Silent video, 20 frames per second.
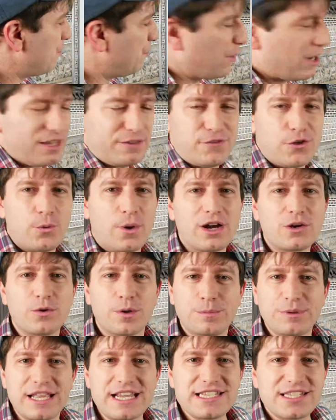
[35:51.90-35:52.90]
But if you want to
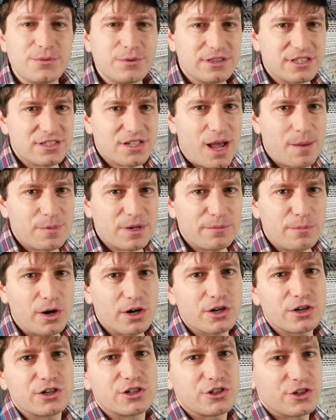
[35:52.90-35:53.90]
replace it with the topic
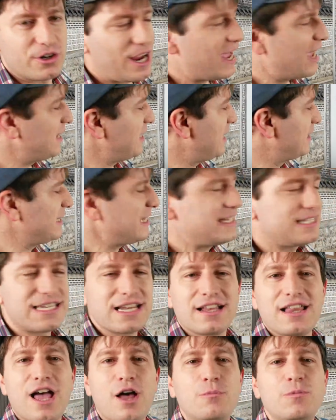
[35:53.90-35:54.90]
marker in your head, at least
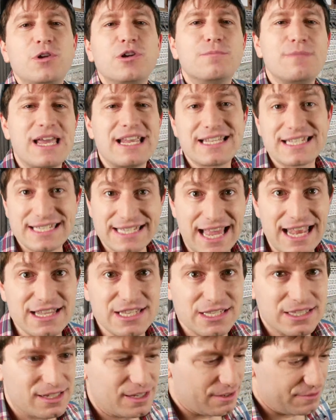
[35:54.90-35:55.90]
it'll help you to make
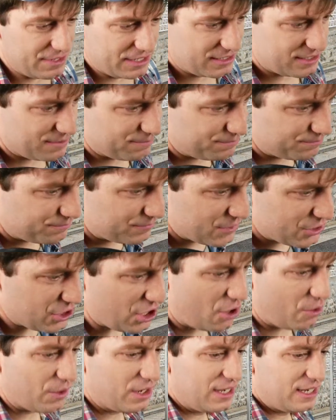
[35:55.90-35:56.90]
sense of it.
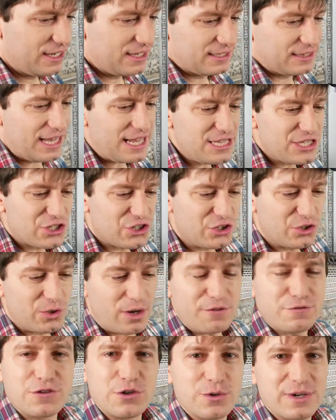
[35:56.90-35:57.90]
So let's do
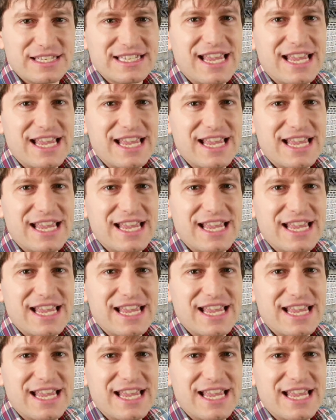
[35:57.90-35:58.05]
a few